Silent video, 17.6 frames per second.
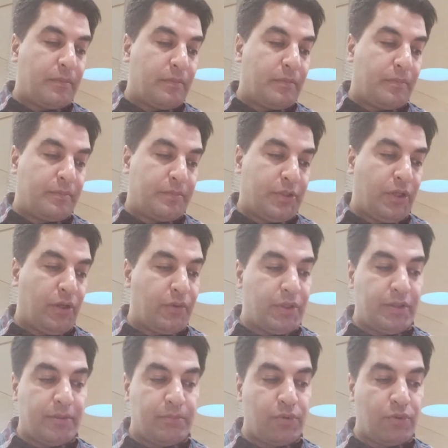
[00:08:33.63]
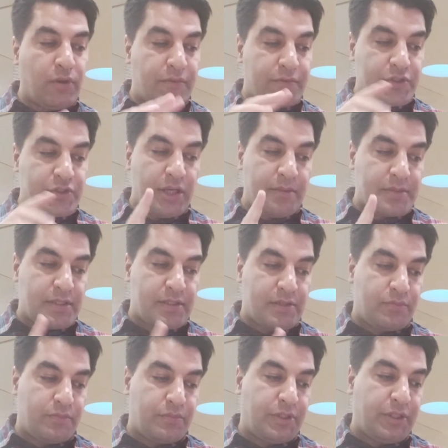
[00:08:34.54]
you know in the book of james
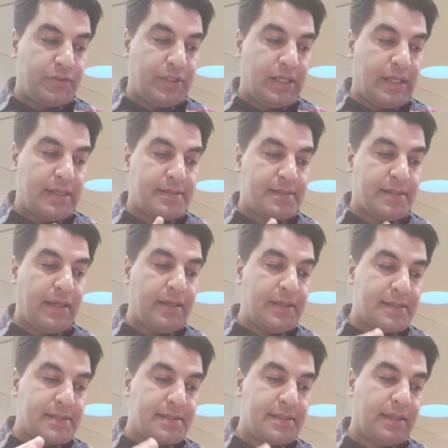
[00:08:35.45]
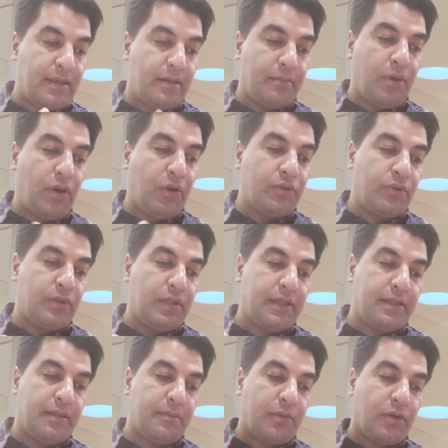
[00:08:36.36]
it's written is any sick among you
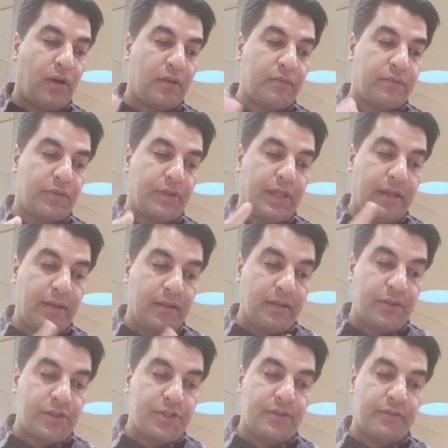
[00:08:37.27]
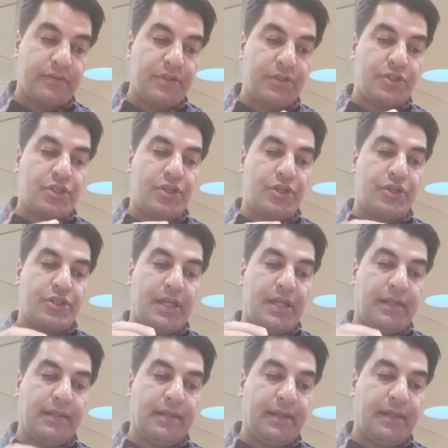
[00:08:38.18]
let him call for the elders of the church
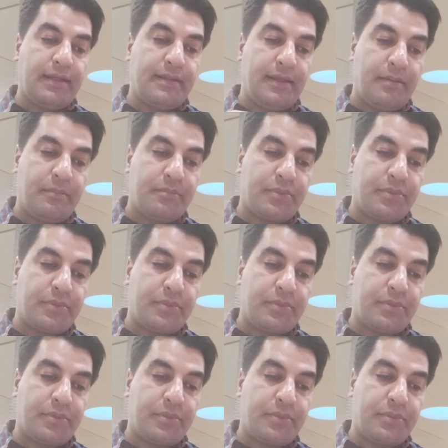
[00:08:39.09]
and let them